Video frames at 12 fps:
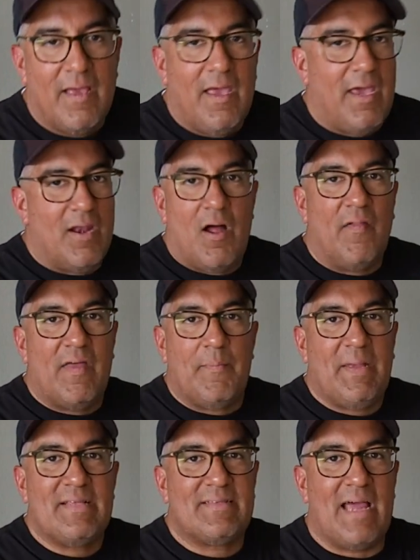And all that
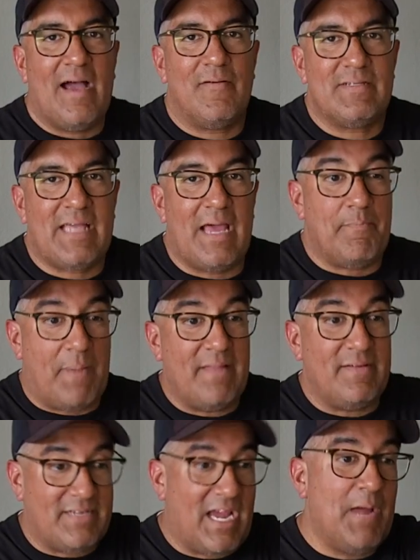means now is that by the
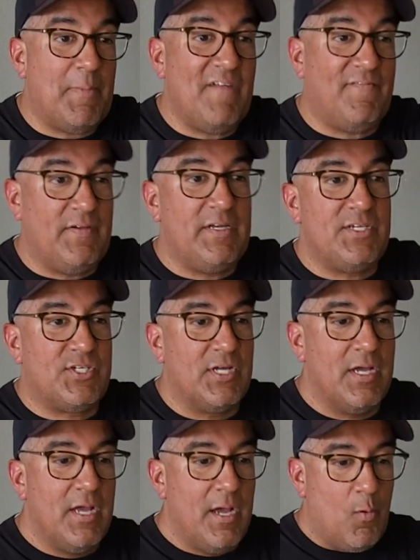time I finish
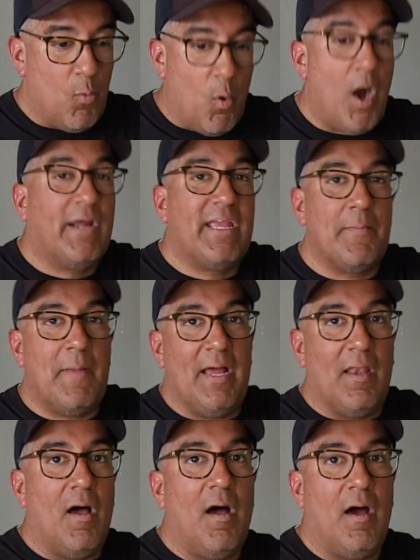walking my
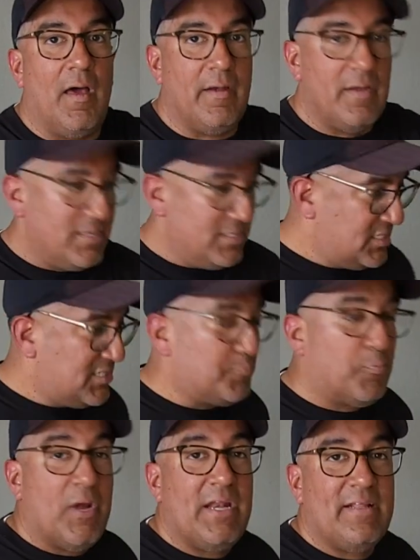lawn,
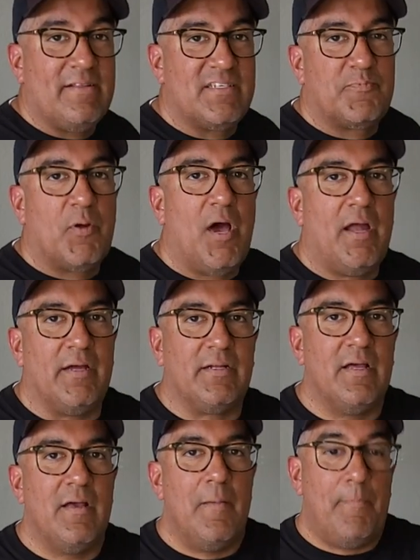spreading this product,
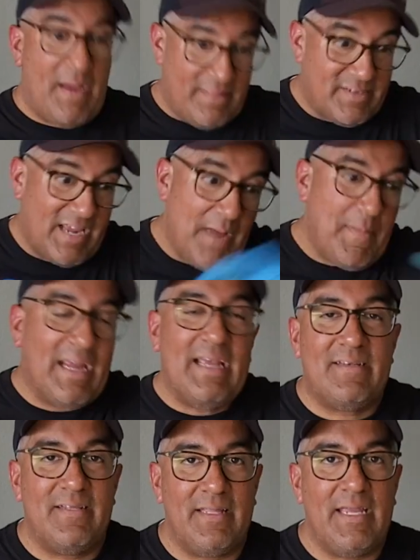by the time I get
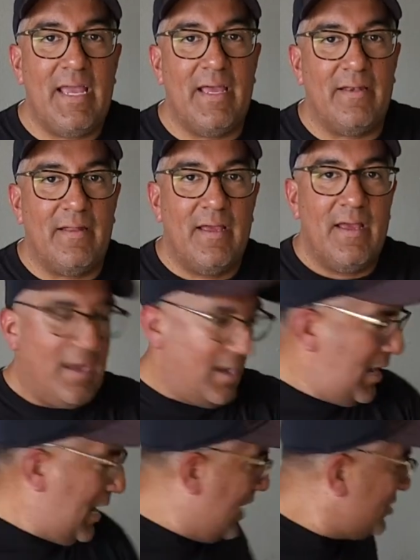to the end,
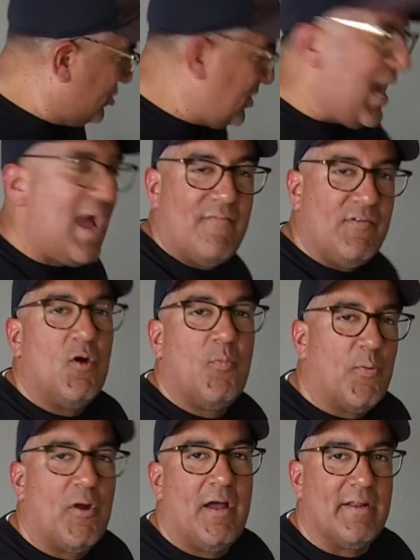I should have no
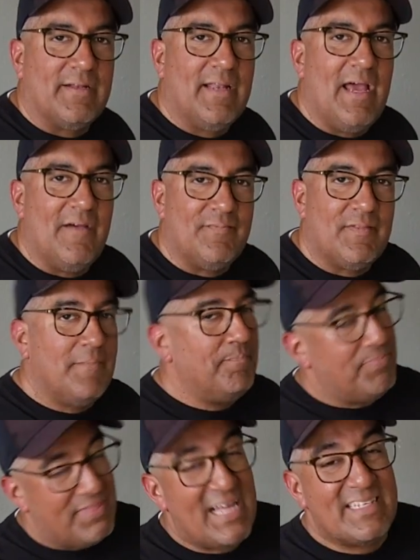product left.
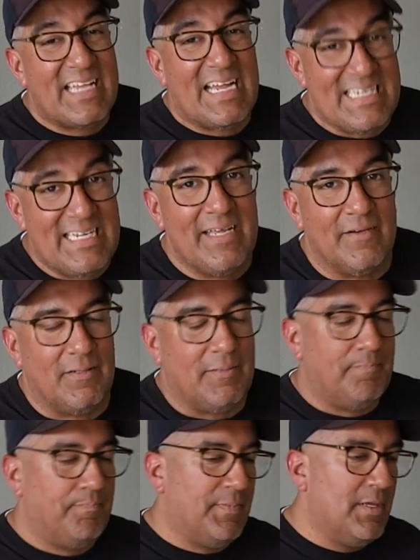That's ideal.
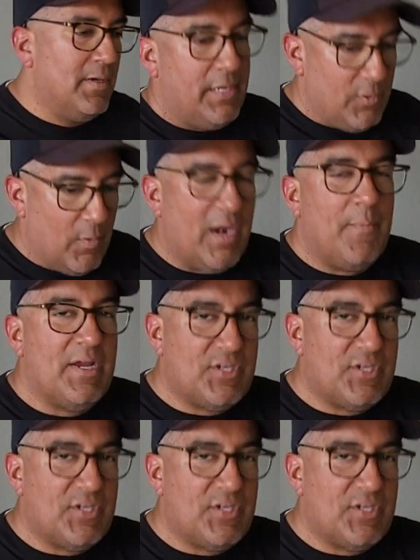You want to make